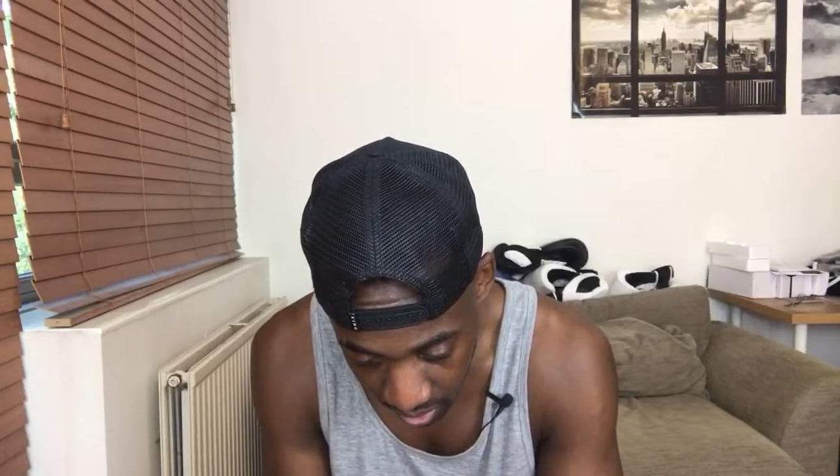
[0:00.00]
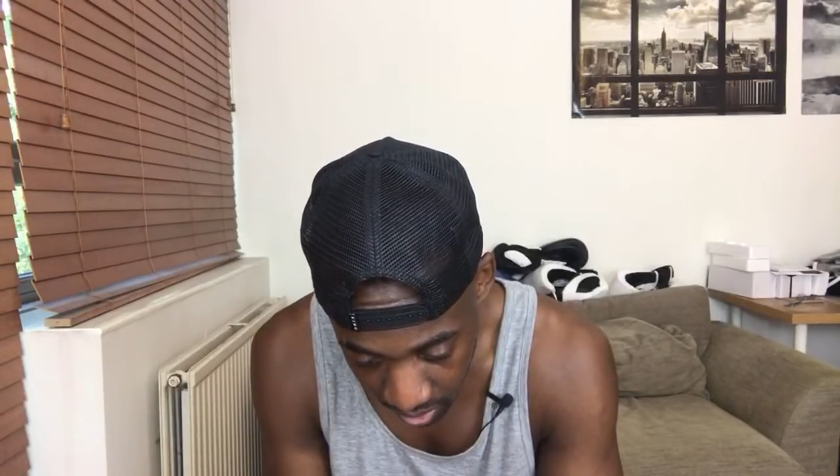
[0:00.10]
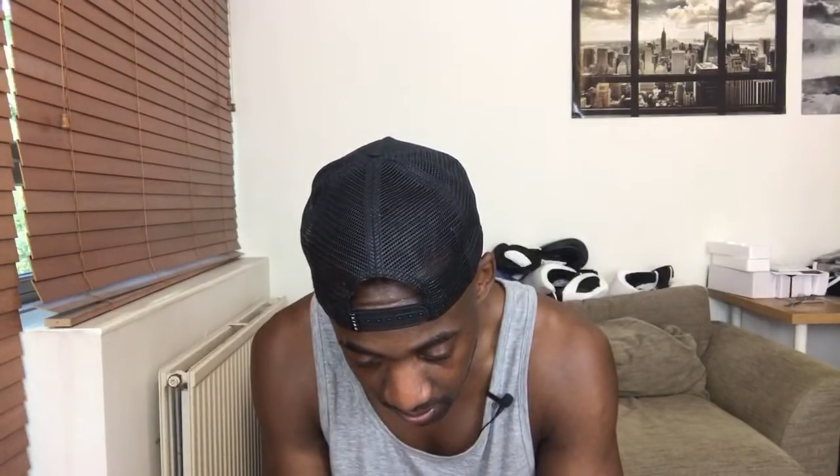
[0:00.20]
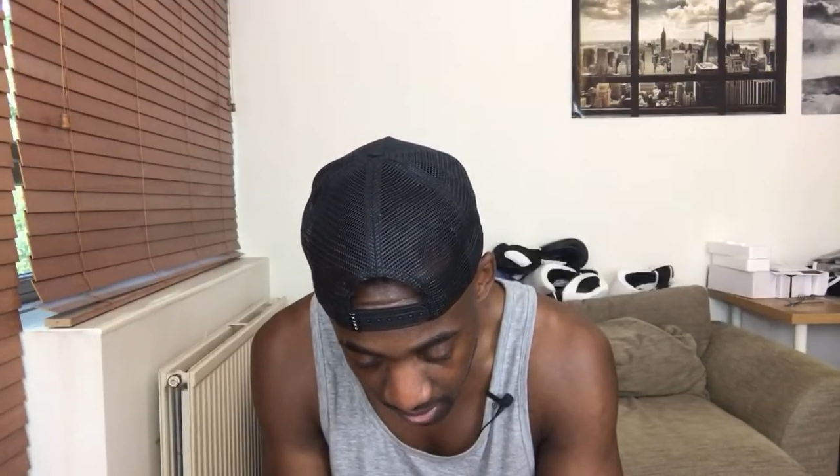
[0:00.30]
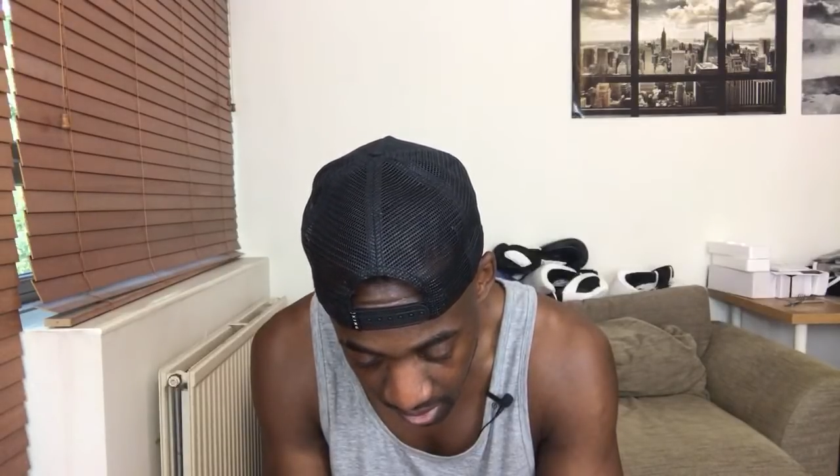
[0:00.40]

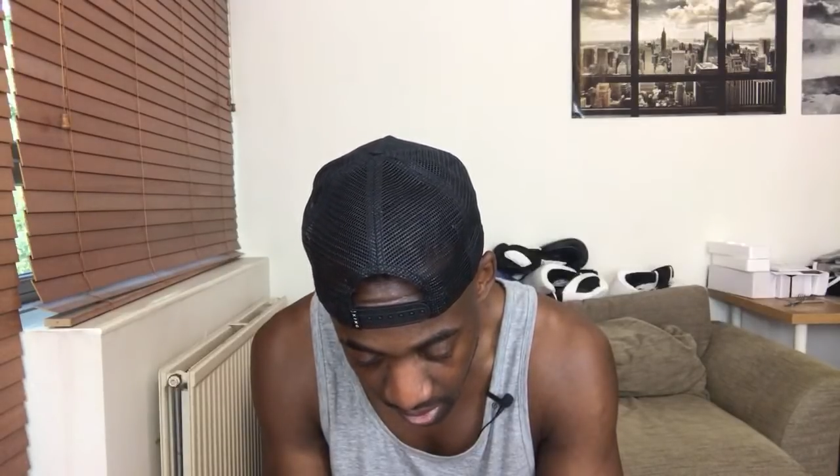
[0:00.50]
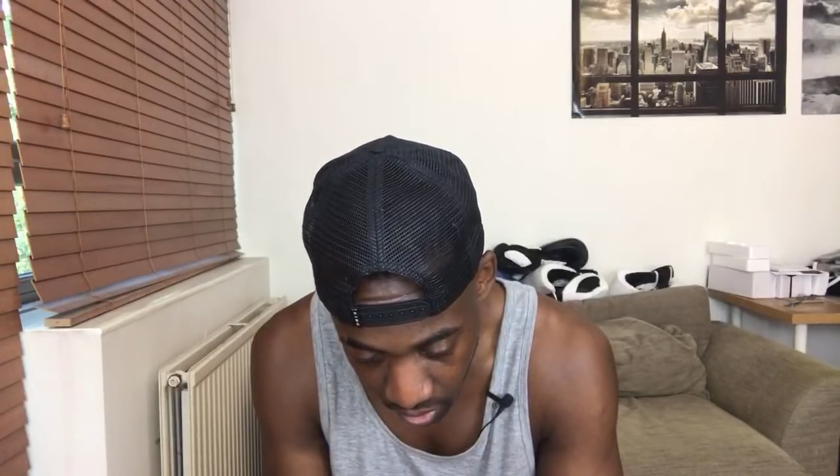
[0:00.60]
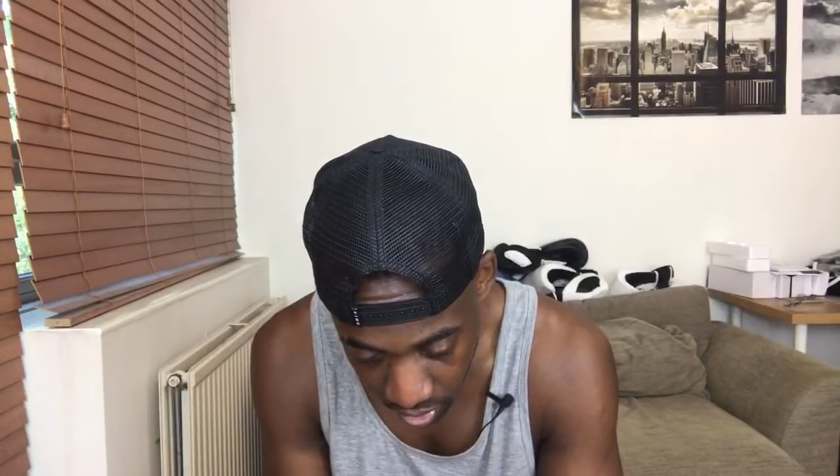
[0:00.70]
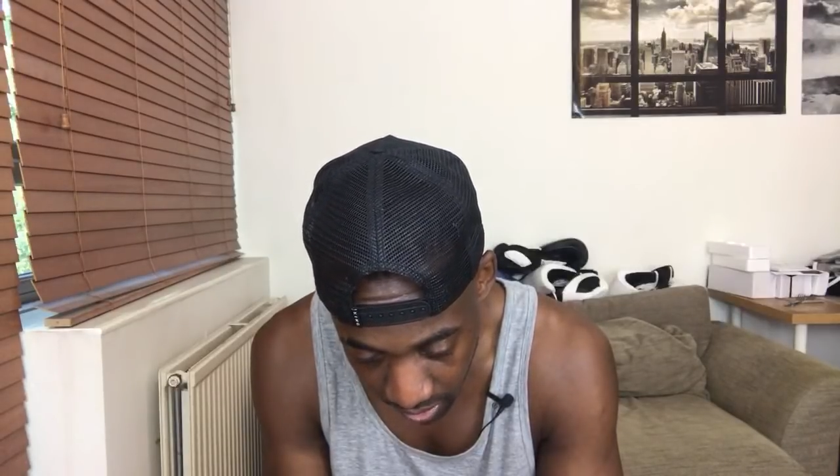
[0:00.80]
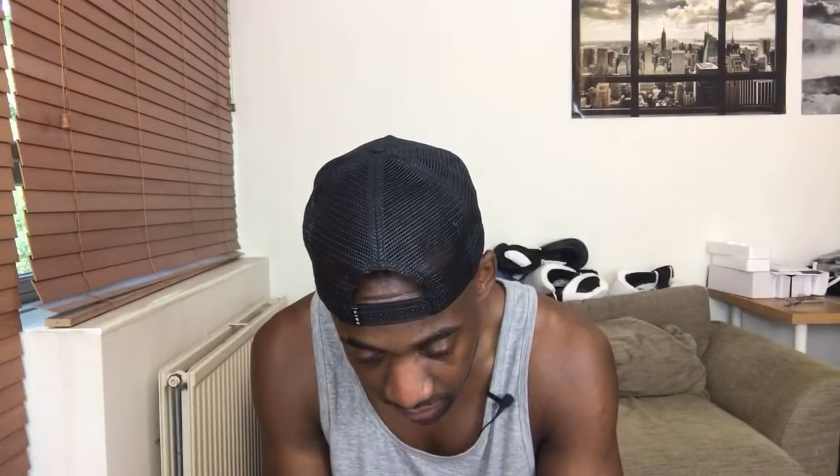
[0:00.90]
especially at
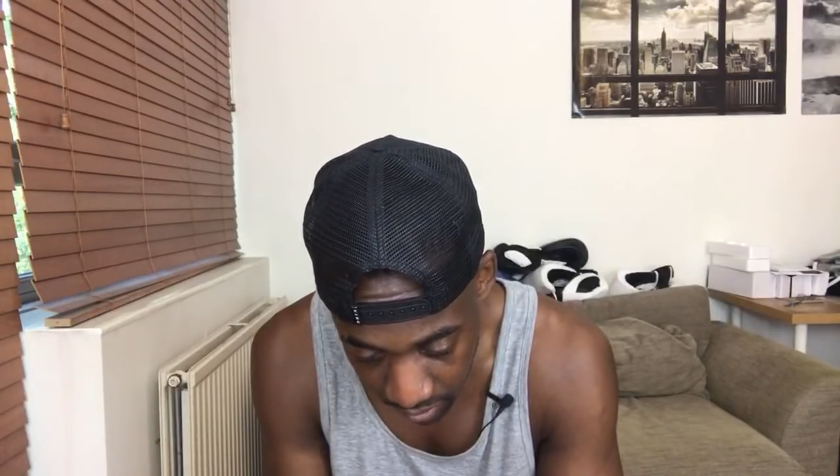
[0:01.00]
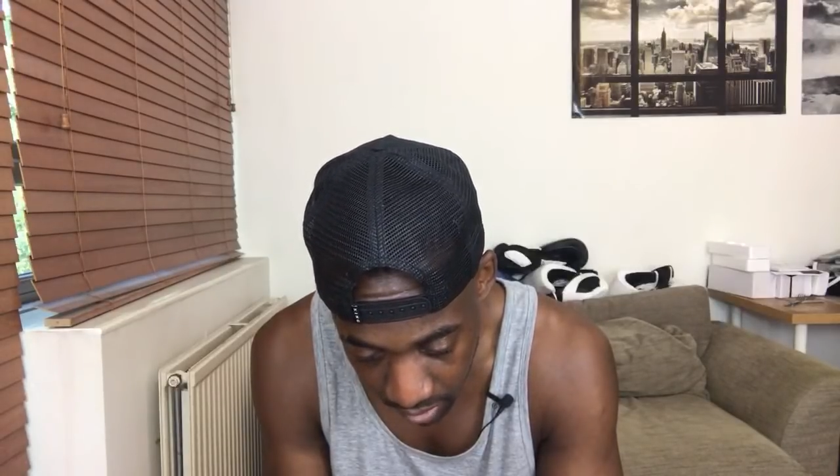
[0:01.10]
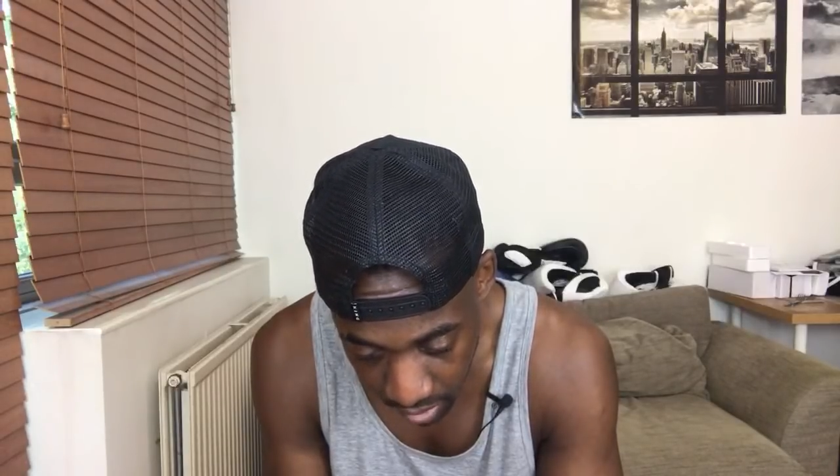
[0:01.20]
Old Trafford.